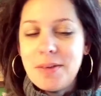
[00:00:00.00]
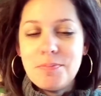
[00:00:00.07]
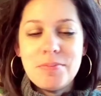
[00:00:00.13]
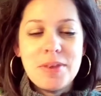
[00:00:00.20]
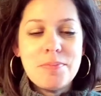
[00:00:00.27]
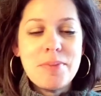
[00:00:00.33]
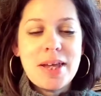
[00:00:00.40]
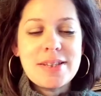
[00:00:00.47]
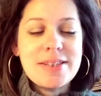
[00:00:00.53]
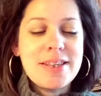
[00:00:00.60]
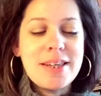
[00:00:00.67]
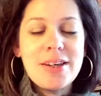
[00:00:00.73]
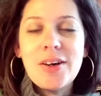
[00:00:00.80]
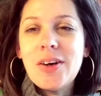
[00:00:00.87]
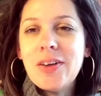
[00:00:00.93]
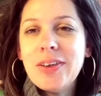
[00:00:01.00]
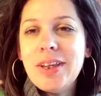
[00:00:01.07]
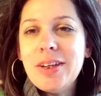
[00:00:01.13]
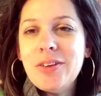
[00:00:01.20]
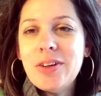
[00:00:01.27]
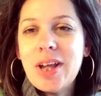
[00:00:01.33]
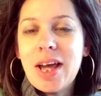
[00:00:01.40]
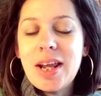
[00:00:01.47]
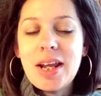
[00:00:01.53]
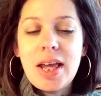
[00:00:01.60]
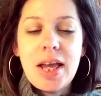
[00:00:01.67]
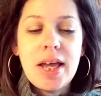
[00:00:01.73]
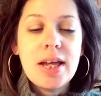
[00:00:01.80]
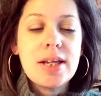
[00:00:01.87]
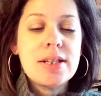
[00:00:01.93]
the best thing on the internet.
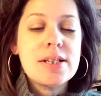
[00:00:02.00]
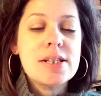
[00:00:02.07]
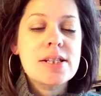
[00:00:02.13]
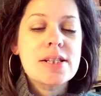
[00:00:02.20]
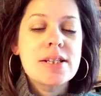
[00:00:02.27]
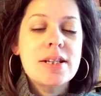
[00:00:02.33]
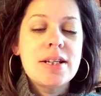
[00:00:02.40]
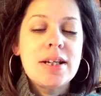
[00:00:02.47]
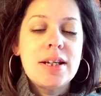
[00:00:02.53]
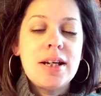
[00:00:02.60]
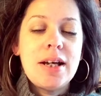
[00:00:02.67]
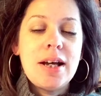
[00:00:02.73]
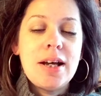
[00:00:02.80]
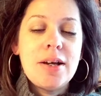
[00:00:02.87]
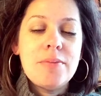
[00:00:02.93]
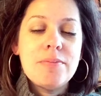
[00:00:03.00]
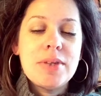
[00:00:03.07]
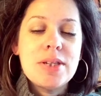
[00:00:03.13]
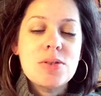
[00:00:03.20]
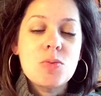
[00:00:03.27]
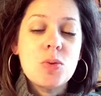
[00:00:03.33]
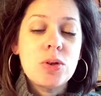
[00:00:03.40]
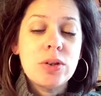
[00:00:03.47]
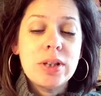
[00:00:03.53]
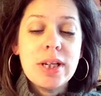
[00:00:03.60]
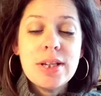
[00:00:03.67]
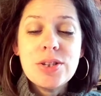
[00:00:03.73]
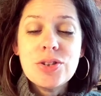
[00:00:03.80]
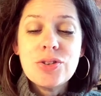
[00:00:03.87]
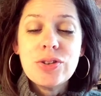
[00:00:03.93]
And his world
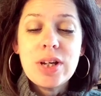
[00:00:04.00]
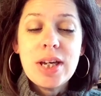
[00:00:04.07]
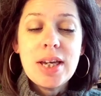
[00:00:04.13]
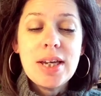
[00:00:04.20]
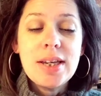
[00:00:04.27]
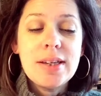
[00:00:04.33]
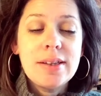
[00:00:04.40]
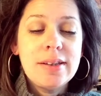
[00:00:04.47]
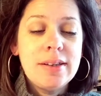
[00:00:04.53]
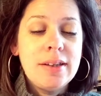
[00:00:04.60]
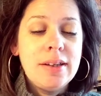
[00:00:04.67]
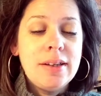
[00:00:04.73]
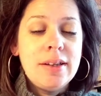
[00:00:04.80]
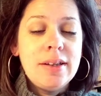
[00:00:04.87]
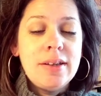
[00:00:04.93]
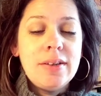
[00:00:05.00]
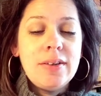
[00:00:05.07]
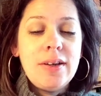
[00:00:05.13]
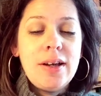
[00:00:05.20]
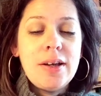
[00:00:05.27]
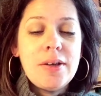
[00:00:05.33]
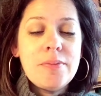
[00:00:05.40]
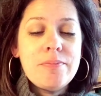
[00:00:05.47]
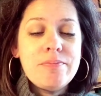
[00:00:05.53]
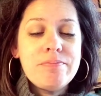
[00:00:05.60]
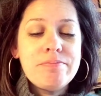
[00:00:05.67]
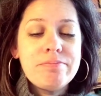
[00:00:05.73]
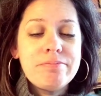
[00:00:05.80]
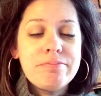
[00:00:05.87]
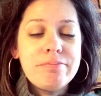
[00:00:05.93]
history
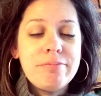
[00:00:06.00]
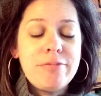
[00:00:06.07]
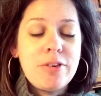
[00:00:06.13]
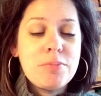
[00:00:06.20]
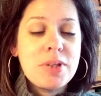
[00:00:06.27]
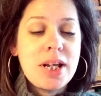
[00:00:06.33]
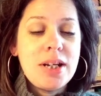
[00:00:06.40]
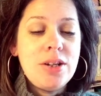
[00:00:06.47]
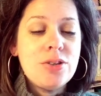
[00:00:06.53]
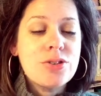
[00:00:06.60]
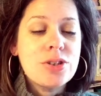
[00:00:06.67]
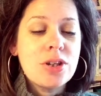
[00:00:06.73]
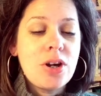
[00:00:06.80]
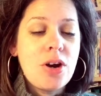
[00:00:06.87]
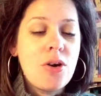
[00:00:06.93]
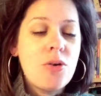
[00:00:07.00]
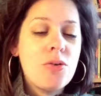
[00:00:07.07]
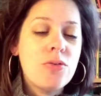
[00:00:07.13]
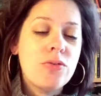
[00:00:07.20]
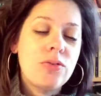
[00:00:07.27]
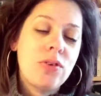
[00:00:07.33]
from 10 years ago,